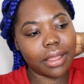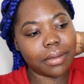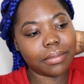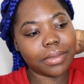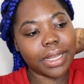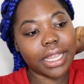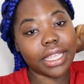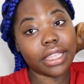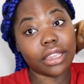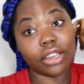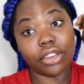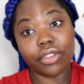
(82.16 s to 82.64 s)

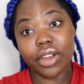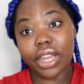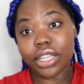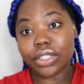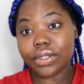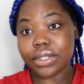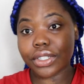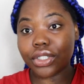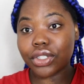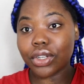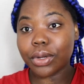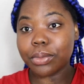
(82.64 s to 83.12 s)
like a
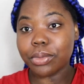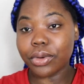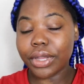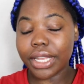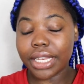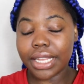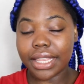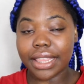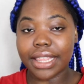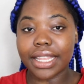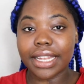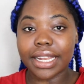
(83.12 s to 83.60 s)
graduate job or
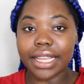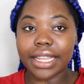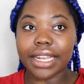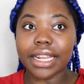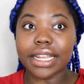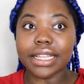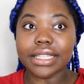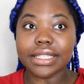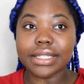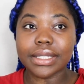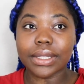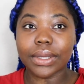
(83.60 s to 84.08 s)
anything like
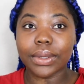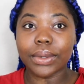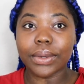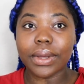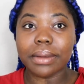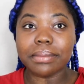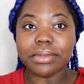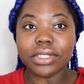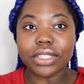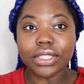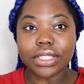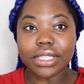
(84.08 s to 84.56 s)
that. So
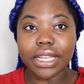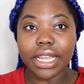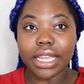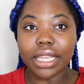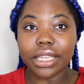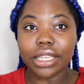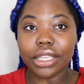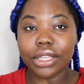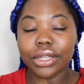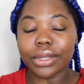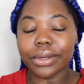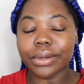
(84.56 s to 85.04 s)
I'm just
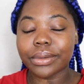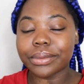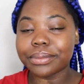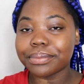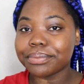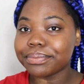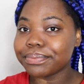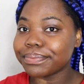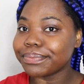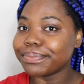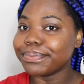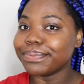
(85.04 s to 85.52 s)
like, you know,
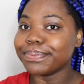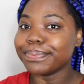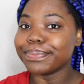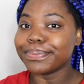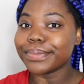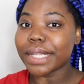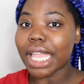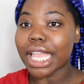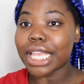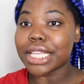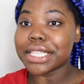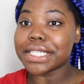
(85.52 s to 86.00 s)

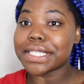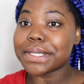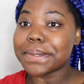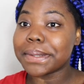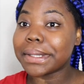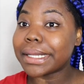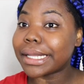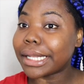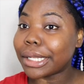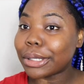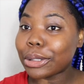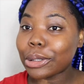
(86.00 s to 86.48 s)

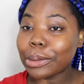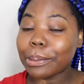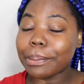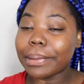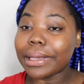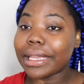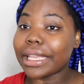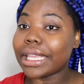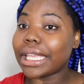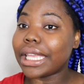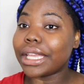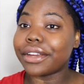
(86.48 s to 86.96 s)
doing a little
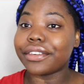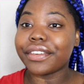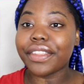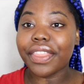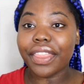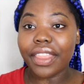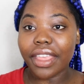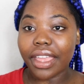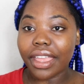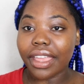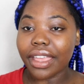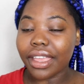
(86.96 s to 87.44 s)
bit here
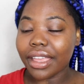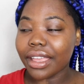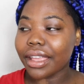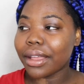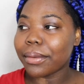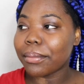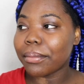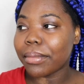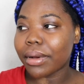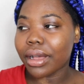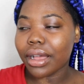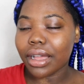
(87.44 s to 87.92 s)
and there,
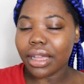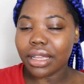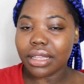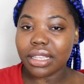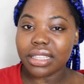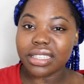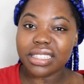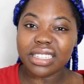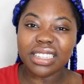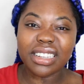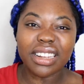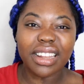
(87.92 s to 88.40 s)
but
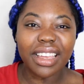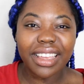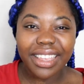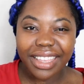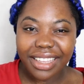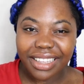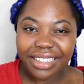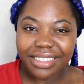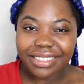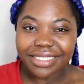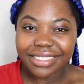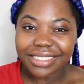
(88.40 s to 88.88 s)
it's
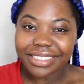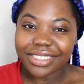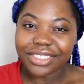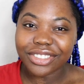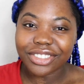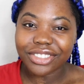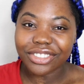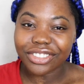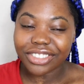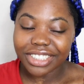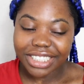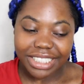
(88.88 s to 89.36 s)
nothing
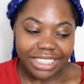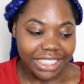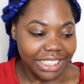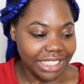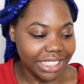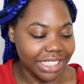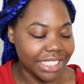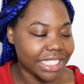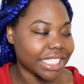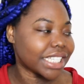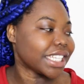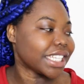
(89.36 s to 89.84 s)
really.